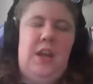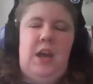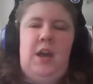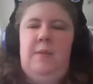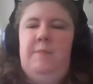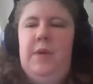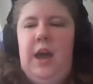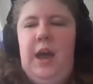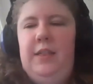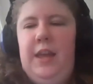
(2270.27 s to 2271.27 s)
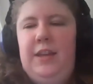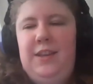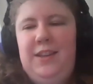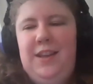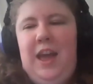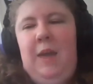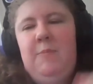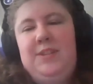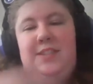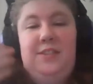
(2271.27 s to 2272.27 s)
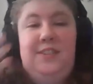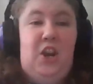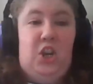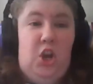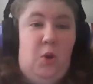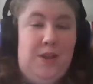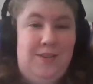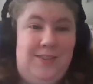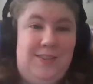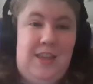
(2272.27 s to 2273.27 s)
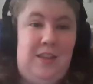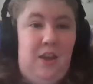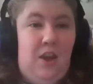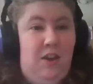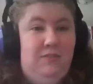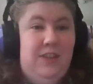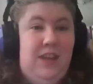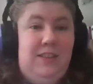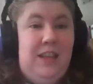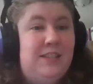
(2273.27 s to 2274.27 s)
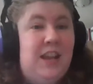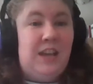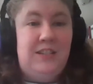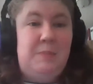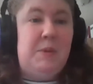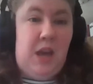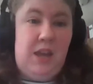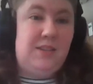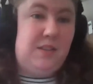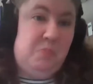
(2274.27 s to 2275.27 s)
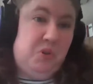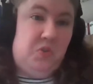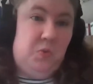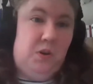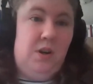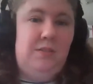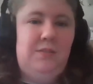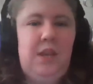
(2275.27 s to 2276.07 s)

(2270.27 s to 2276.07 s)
Um, I like I'm going to steal Sarah Cohen's thing of like, let's not demonize the bookstore.